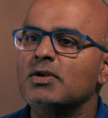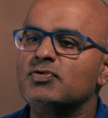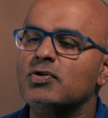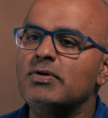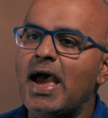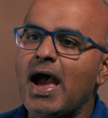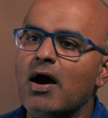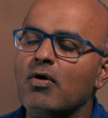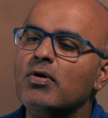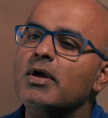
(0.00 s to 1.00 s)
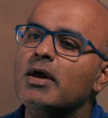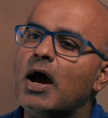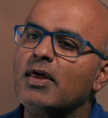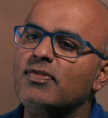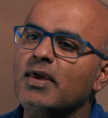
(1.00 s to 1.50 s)
So now
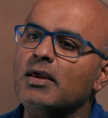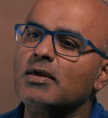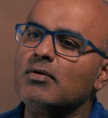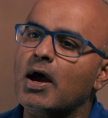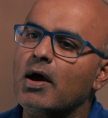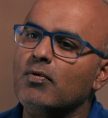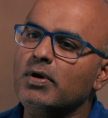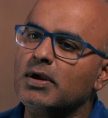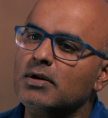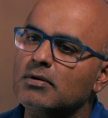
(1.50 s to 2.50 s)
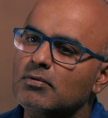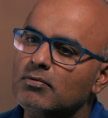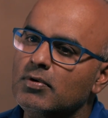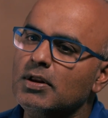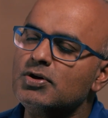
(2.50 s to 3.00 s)
I think we can
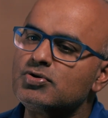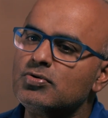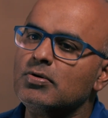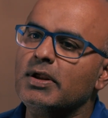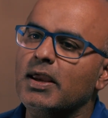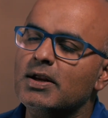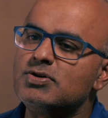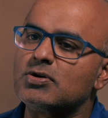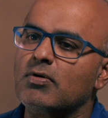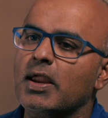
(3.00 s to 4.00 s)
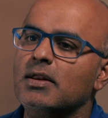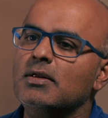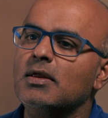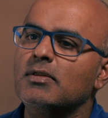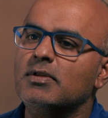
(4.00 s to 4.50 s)
really truly integrate
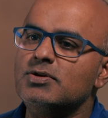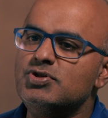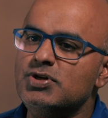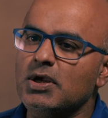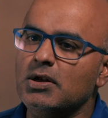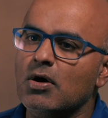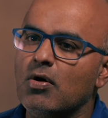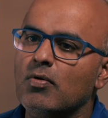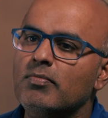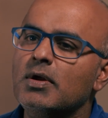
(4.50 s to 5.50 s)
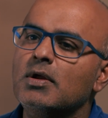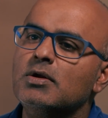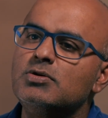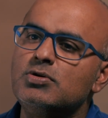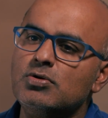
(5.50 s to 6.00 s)
the genome
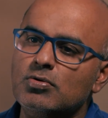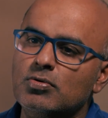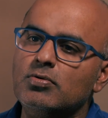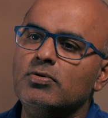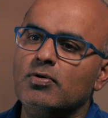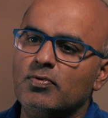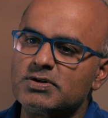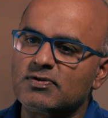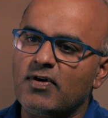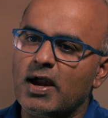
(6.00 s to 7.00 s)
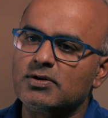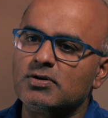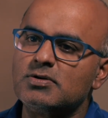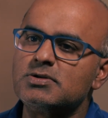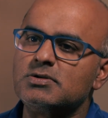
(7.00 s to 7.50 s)
to the risk
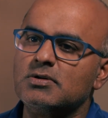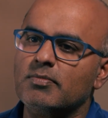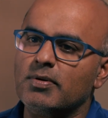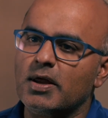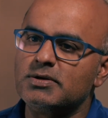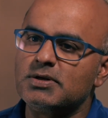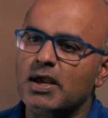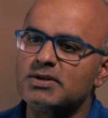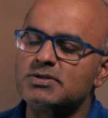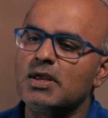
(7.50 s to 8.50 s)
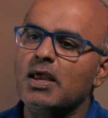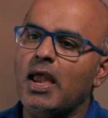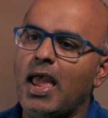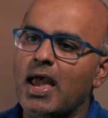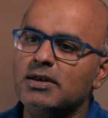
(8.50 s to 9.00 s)
factors, to the blood test,
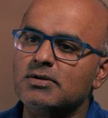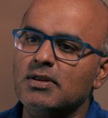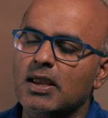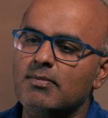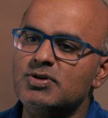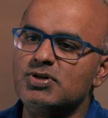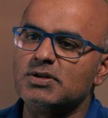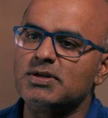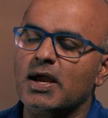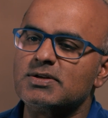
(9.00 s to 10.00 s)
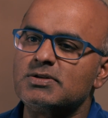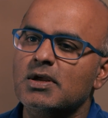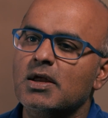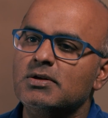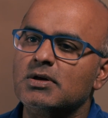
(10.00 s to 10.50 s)
and to the imaging test
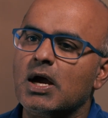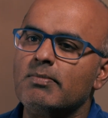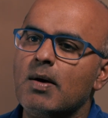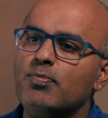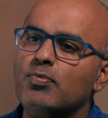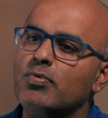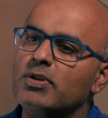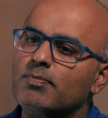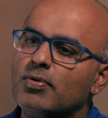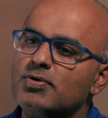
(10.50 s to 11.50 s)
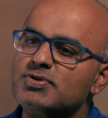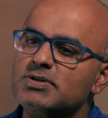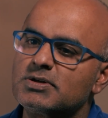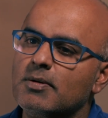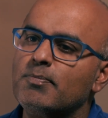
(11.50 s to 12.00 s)
to come up with a
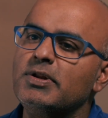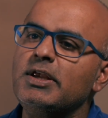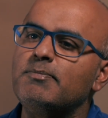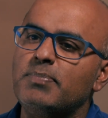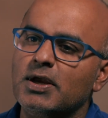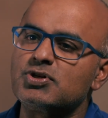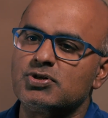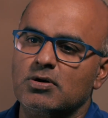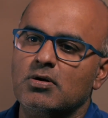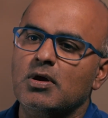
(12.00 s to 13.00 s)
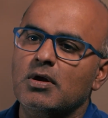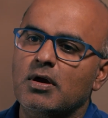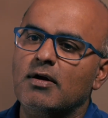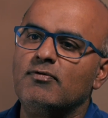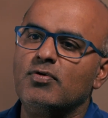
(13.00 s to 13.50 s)
person's complete picture
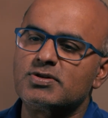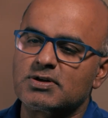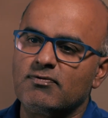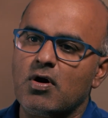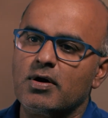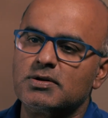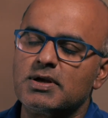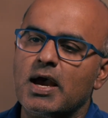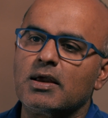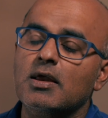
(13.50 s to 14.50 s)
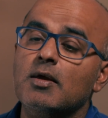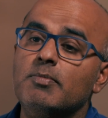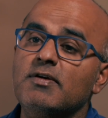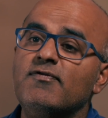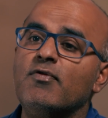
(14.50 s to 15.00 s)
of risk of heart attack
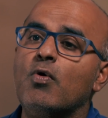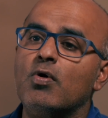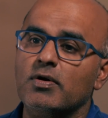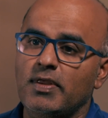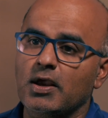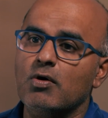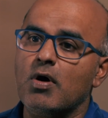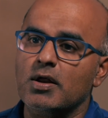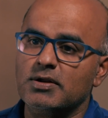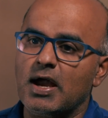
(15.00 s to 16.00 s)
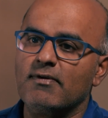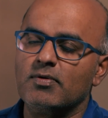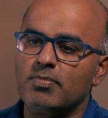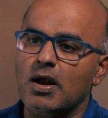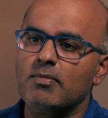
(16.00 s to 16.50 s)
before they go on to have
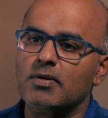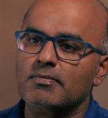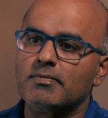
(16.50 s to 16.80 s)
the problem.